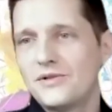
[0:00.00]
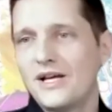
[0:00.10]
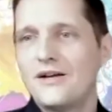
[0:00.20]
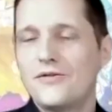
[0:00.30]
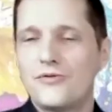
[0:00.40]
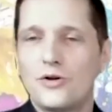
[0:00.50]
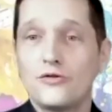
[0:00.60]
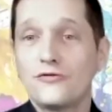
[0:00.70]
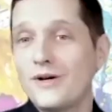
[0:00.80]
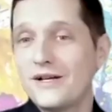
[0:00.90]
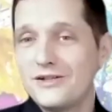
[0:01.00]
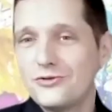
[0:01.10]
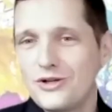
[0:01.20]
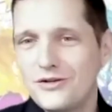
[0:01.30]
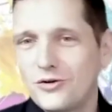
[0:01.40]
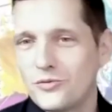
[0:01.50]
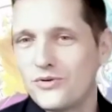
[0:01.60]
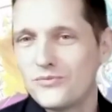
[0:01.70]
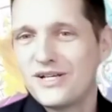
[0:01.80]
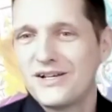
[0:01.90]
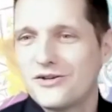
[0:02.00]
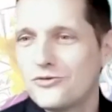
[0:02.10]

they have a lot of money usually, or big